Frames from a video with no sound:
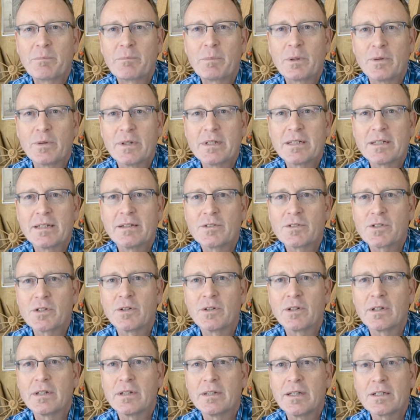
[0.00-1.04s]
up a retail
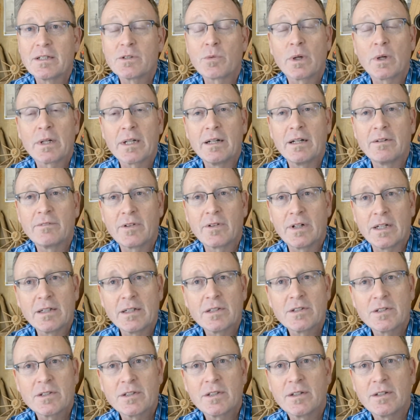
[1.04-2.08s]
store, and that's worked out for
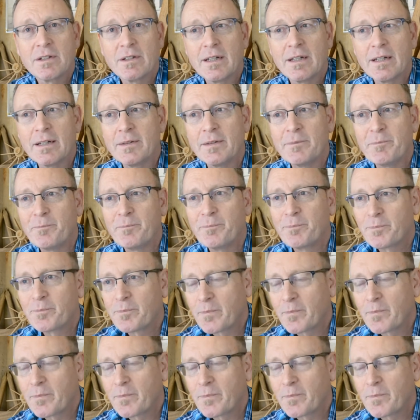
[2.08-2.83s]
us. Um,